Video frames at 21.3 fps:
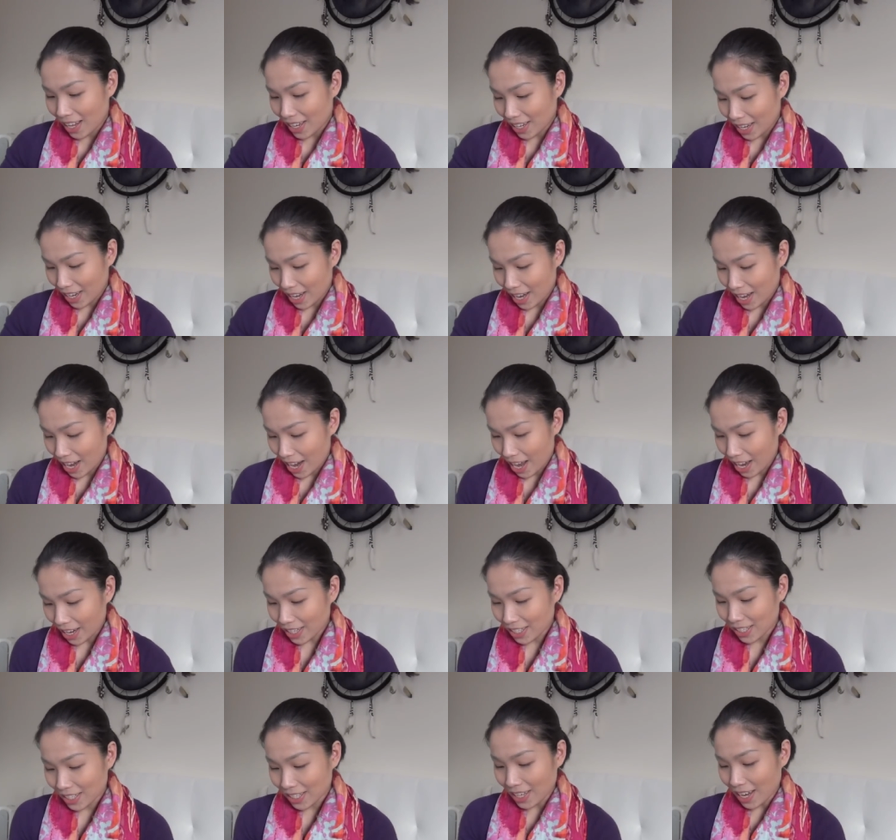
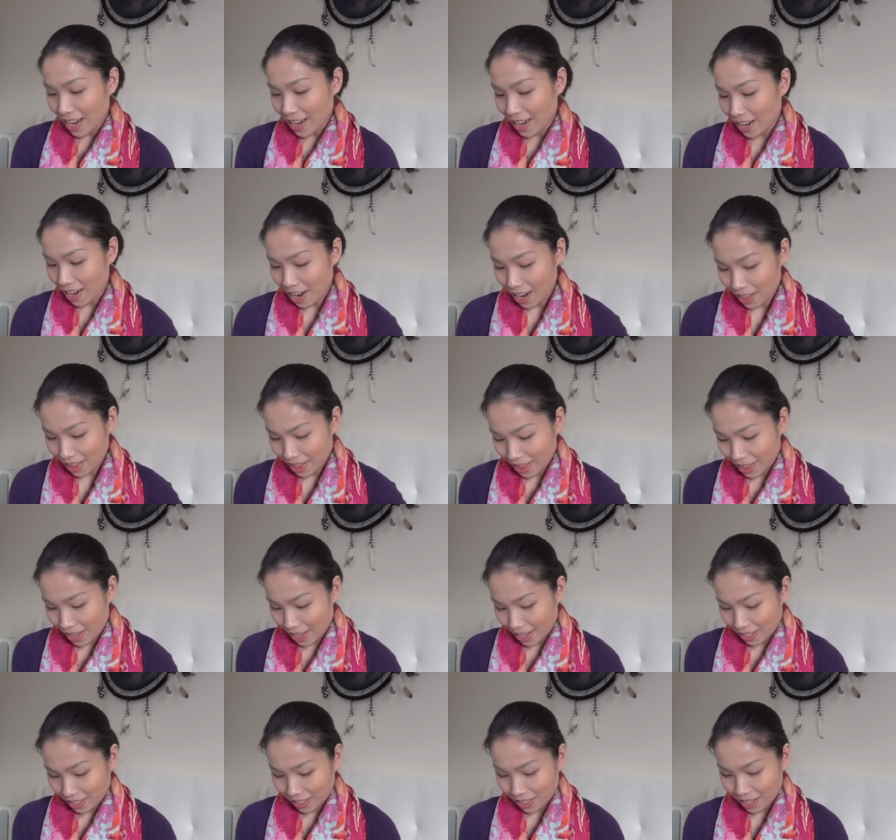Next, I got
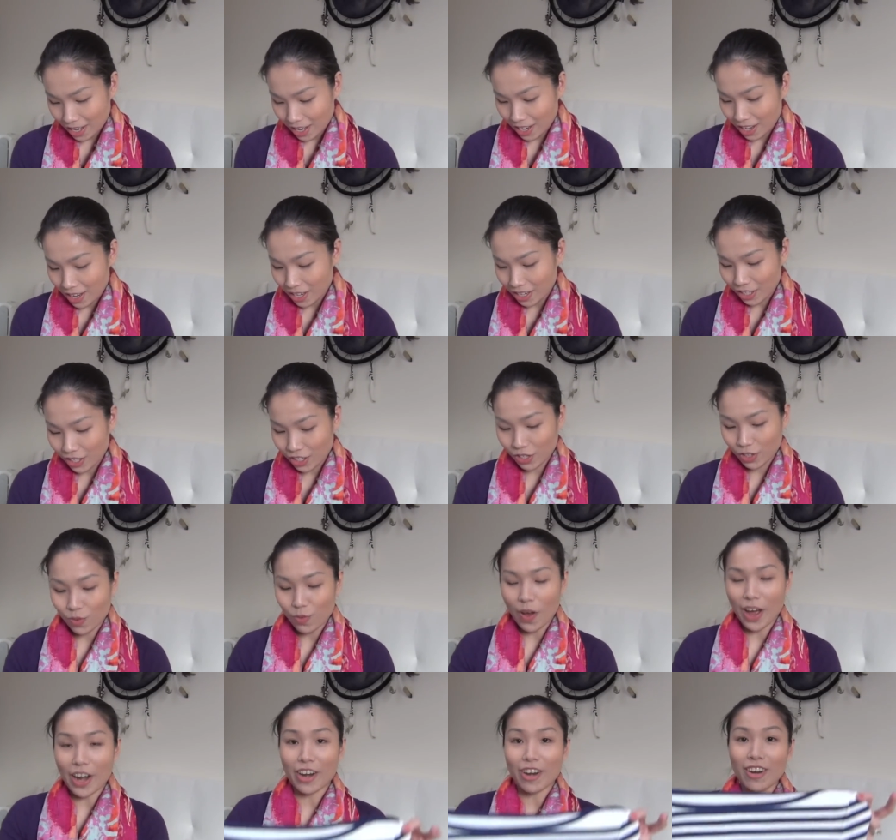this
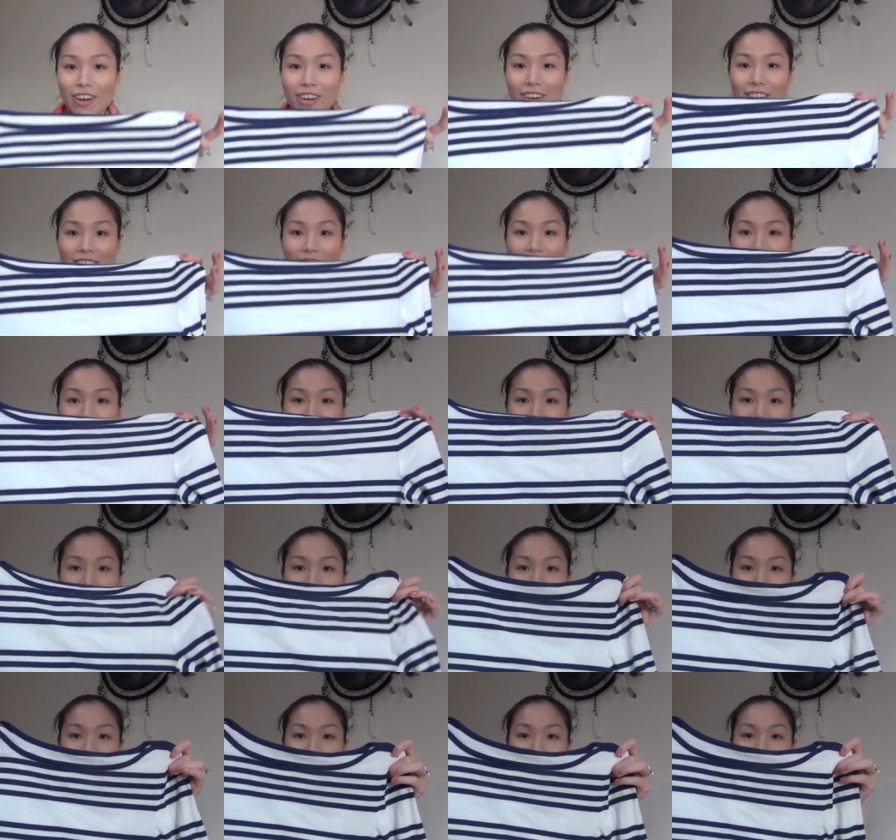sweater.
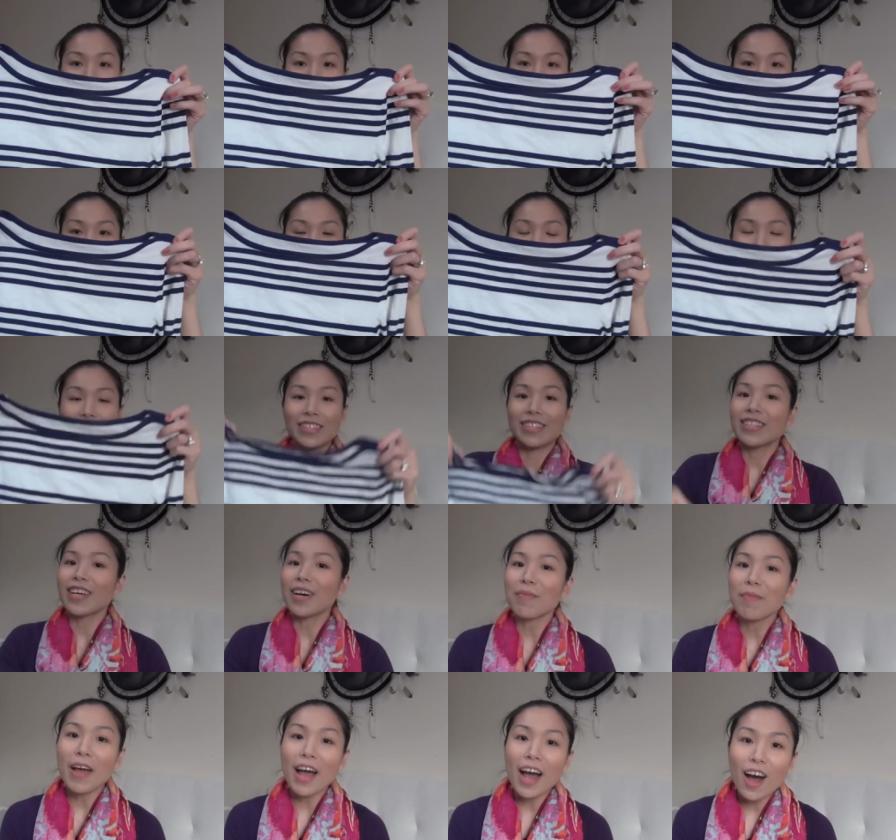
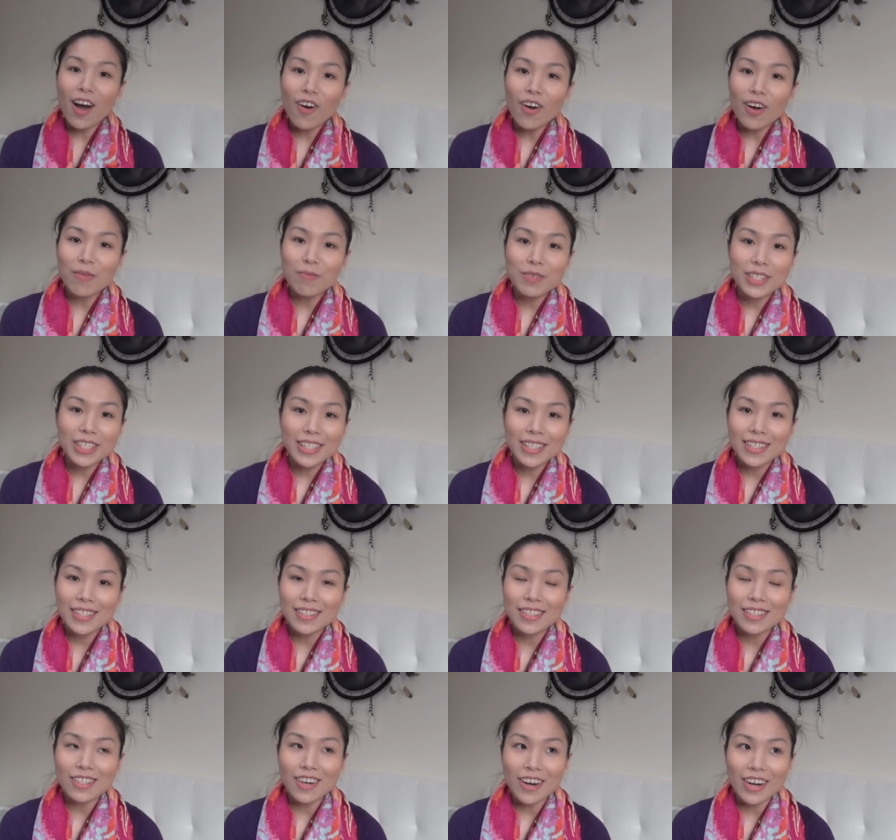Somehow I'm just
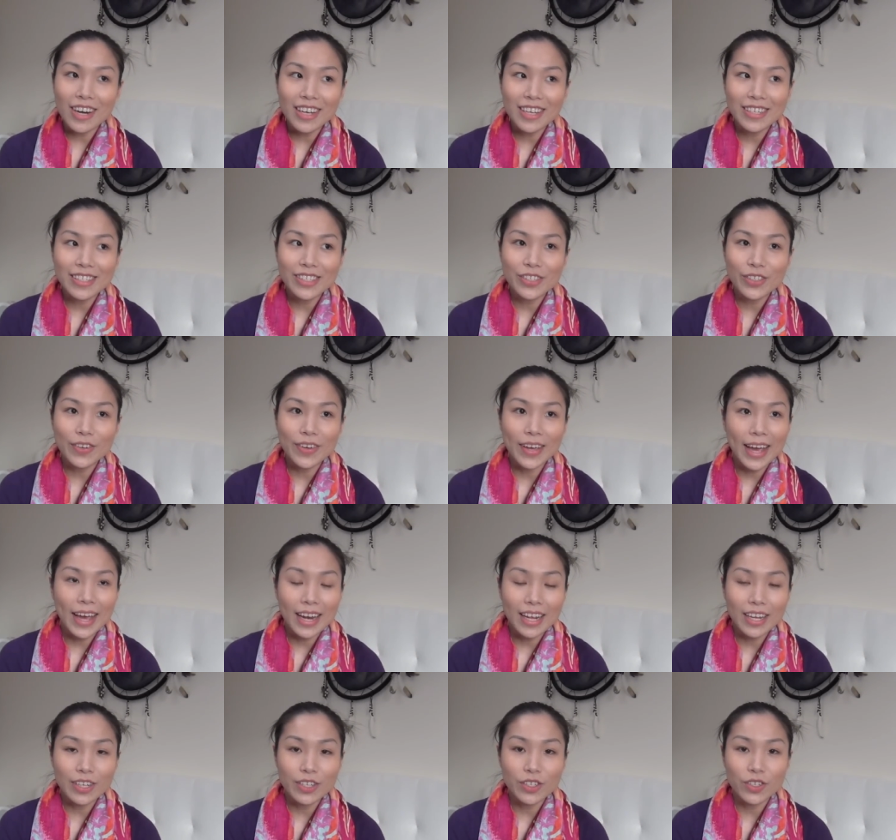starting to
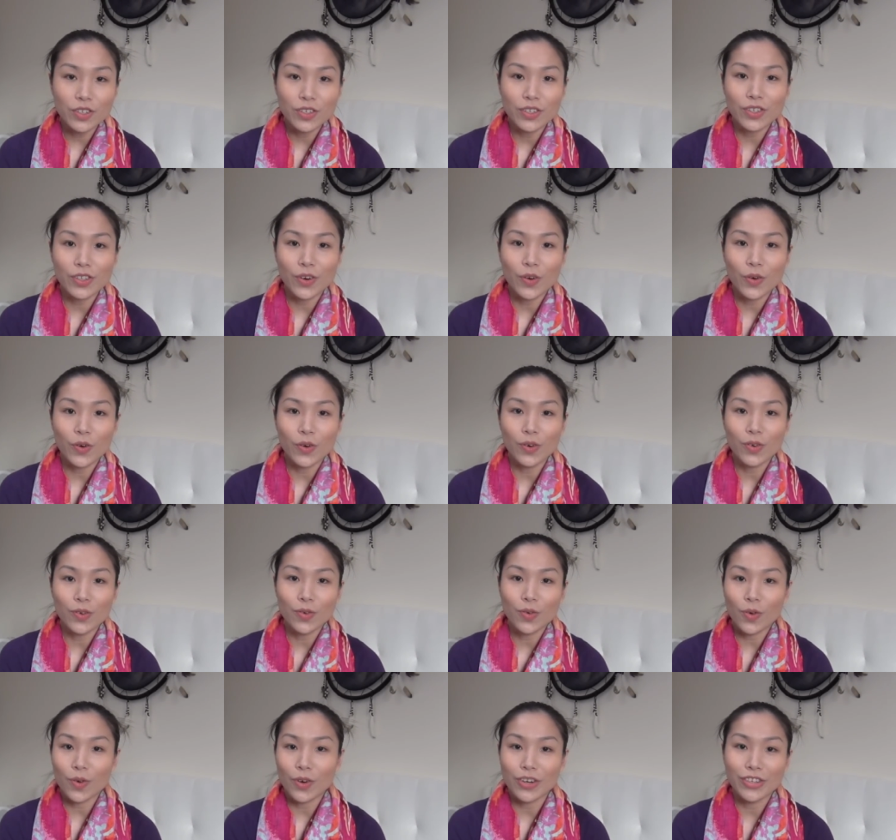get into the
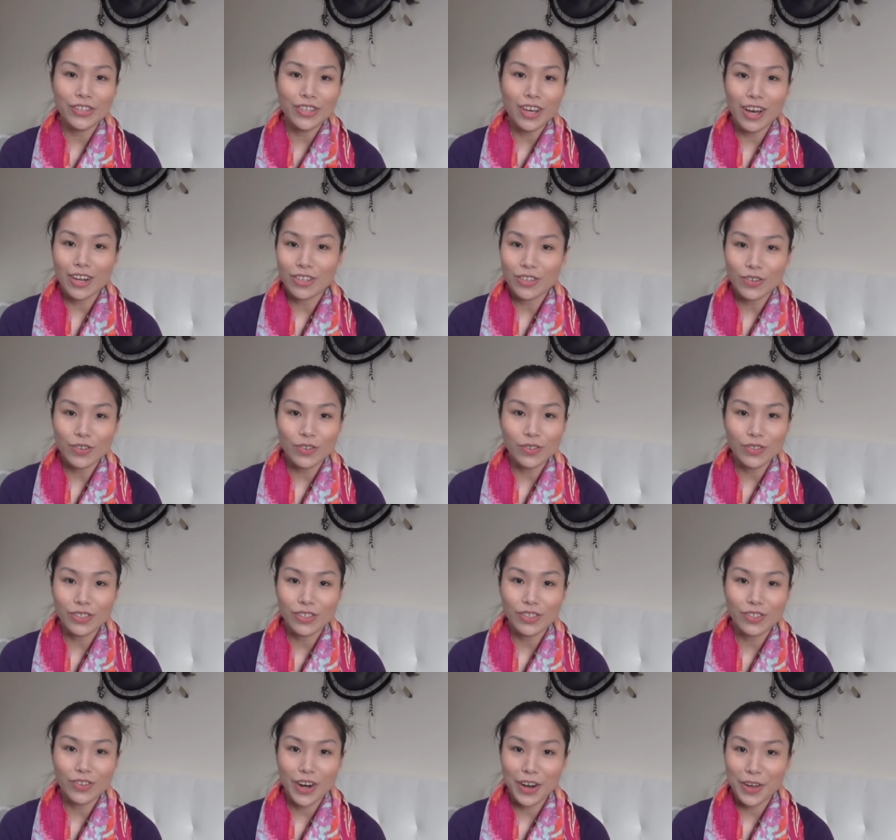whole horizontal
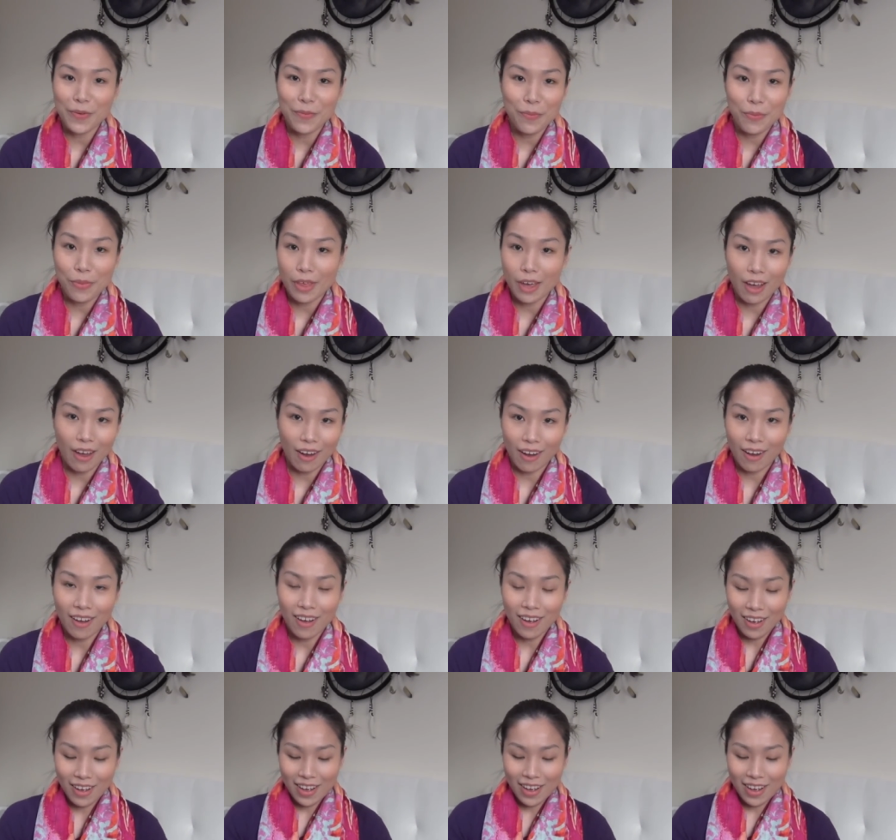stripe thing.